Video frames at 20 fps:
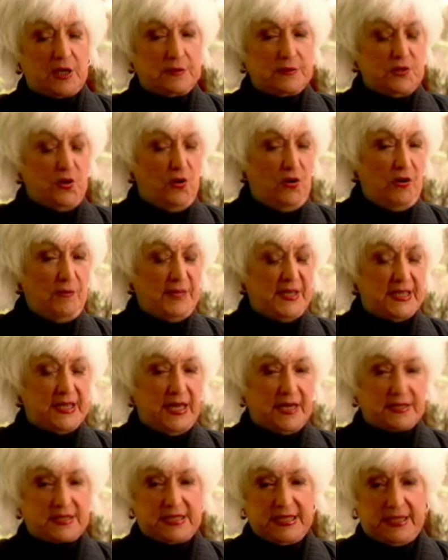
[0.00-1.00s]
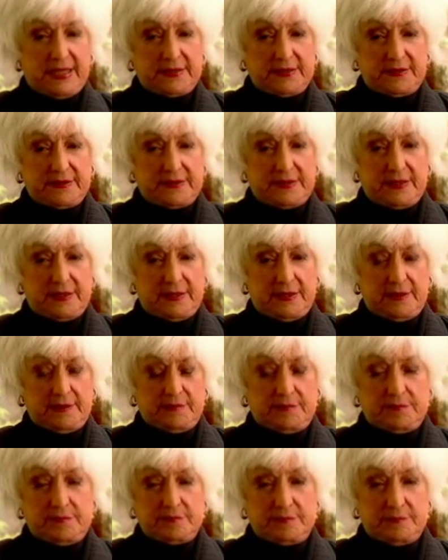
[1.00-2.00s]
Norman had
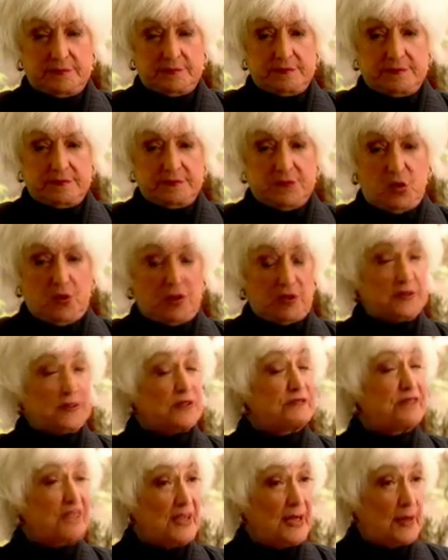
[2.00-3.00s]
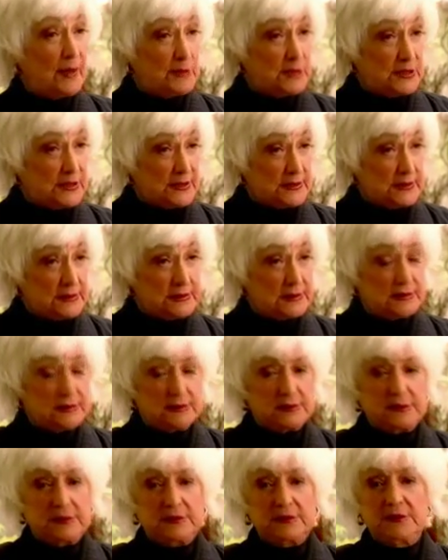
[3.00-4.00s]
done All in the Family
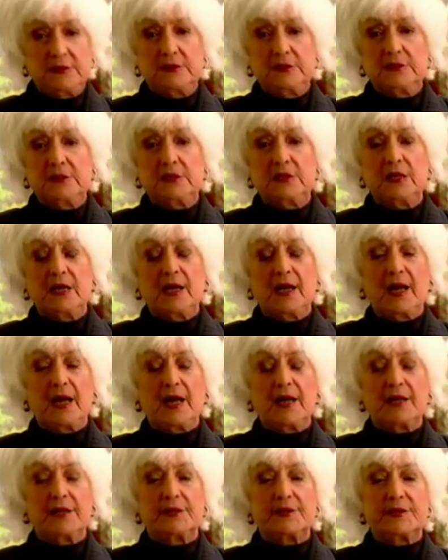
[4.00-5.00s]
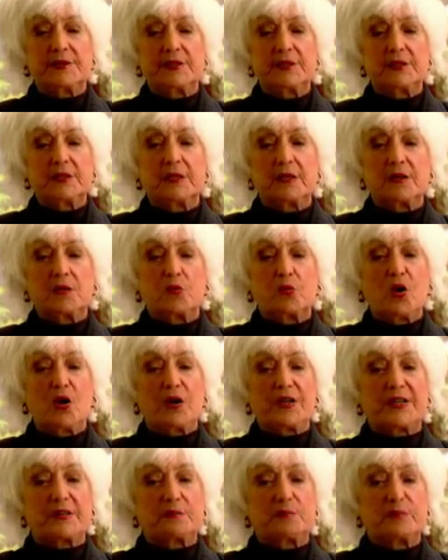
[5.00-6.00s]
and
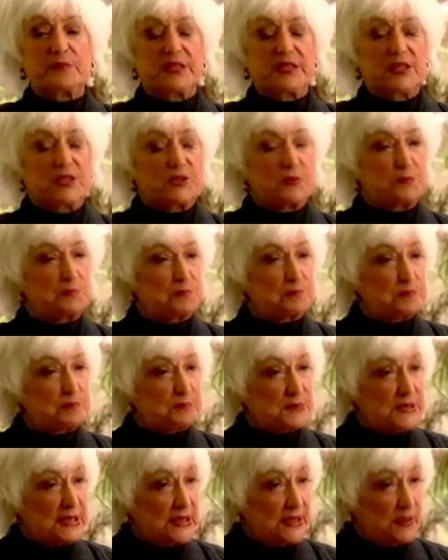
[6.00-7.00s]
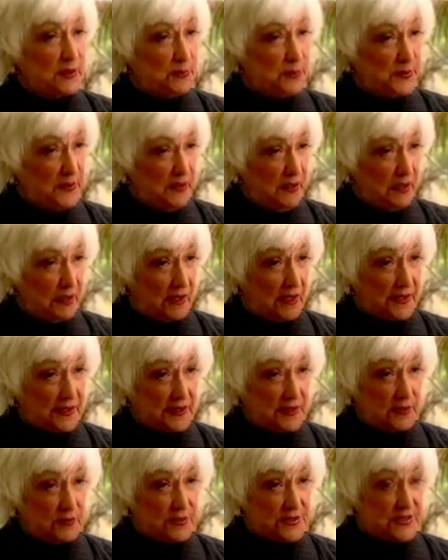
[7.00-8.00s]
wanted me to play a part.
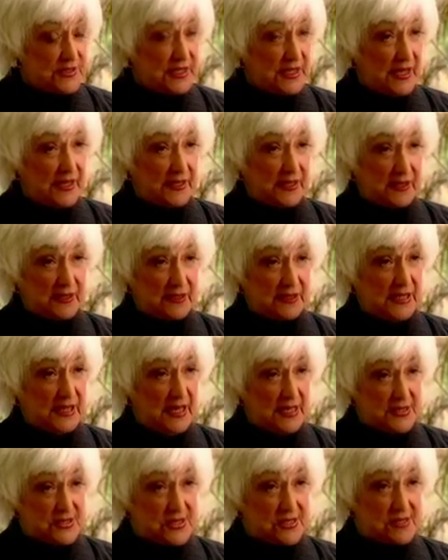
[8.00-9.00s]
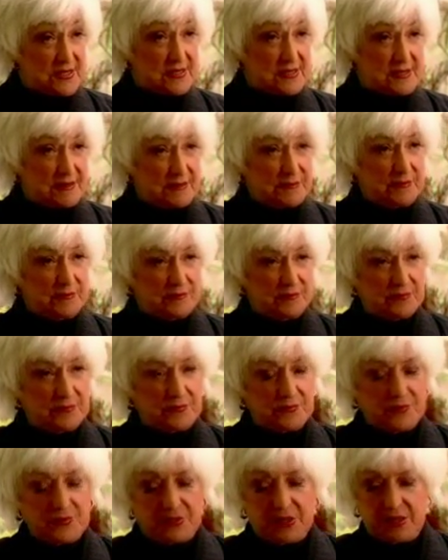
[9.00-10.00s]
He was getting guest
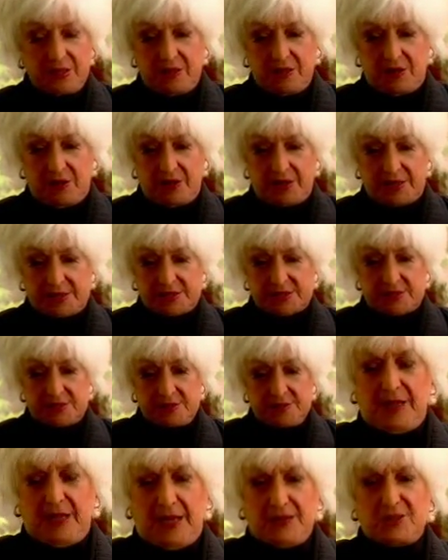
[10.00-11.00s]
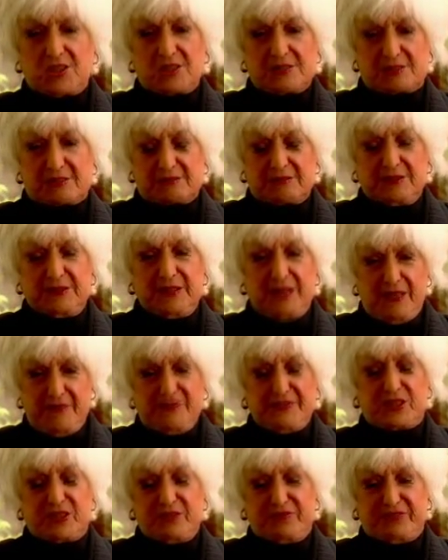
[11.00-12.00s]
artists. I just
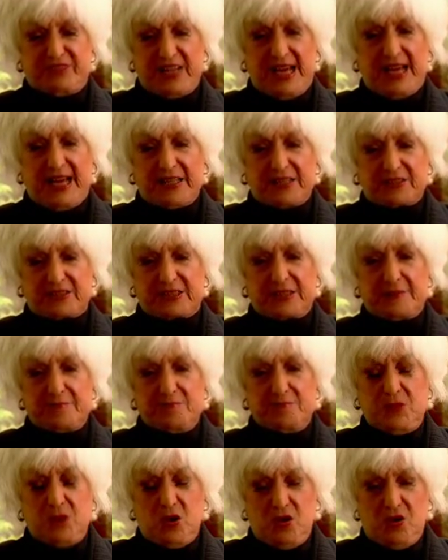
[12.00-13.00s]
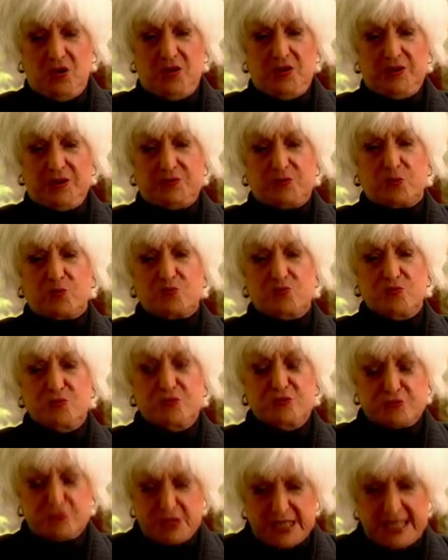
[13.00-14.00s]
loved the fact that Maude
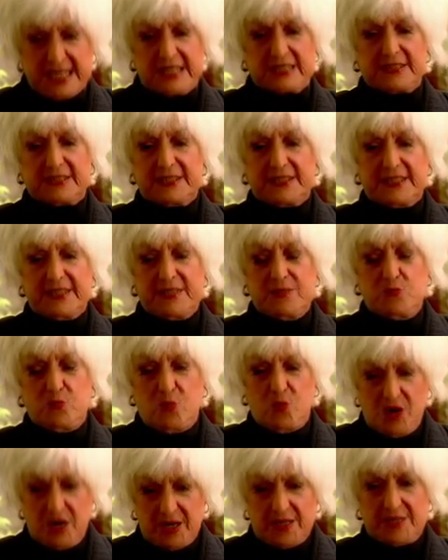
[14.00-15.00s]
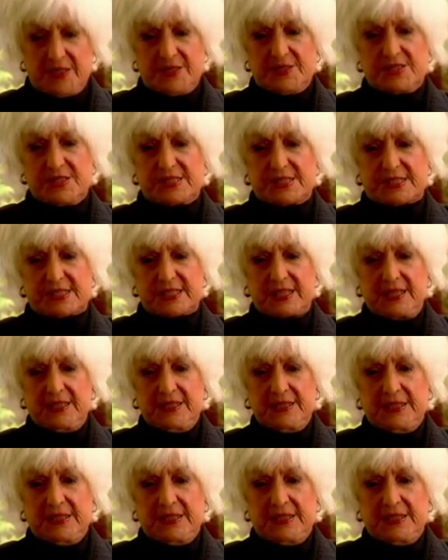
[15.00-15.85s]
really was